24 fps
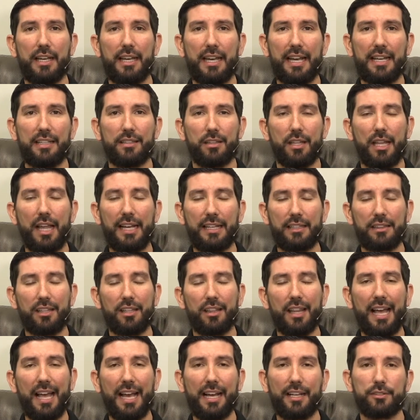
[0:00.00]
And like the
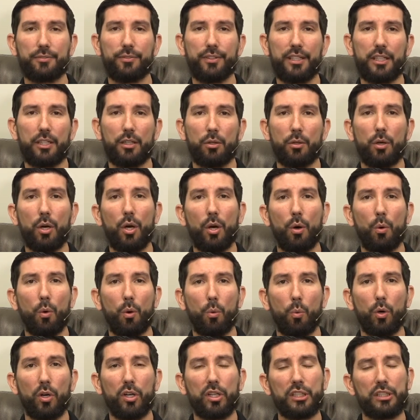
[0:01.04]
last video, what
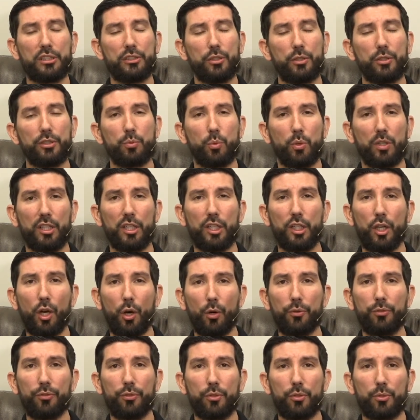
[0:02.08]
we're going to do is we're going to go
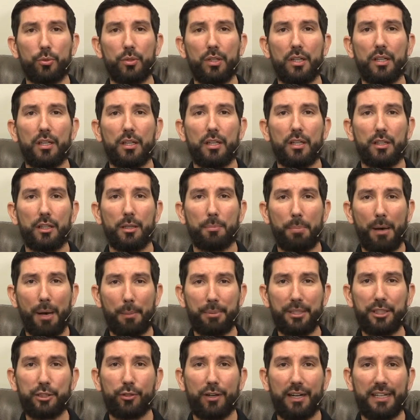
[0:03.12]
through the
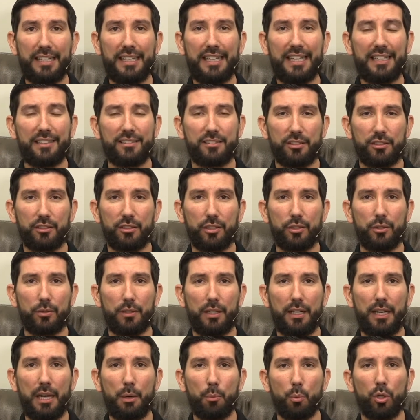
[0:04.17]
Puppy Training Institute
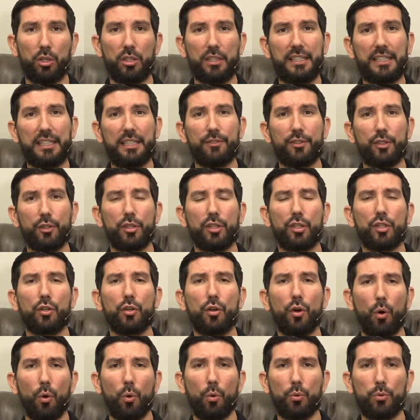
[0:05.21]
and we're going to give you the
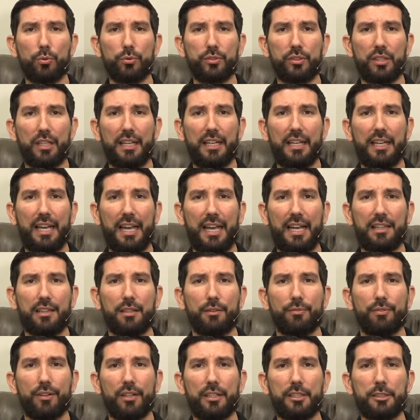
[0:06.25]
goals and the
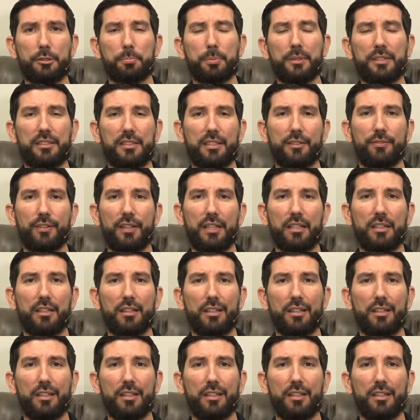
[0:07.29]
very specific